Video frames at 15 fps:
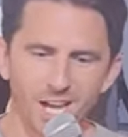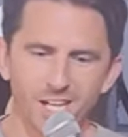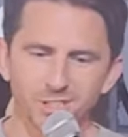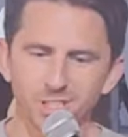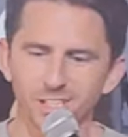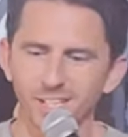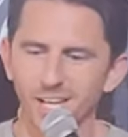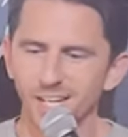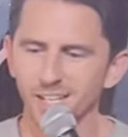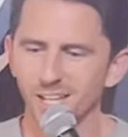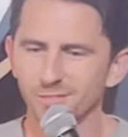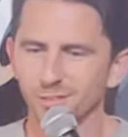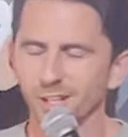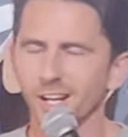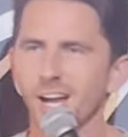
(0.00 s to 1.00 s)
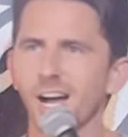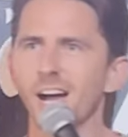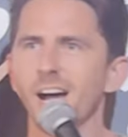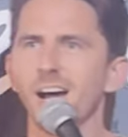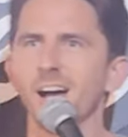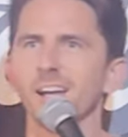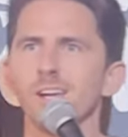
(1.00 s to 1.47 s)
Tasha, gotta love
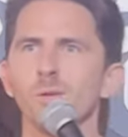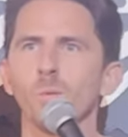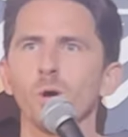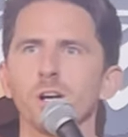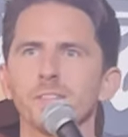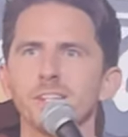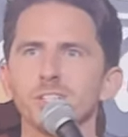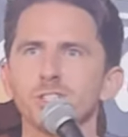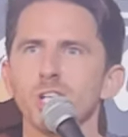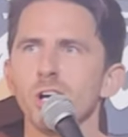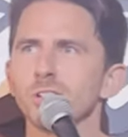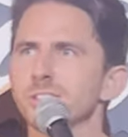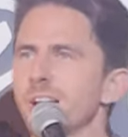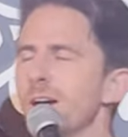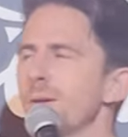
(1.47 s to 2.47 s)
her. Work these jokes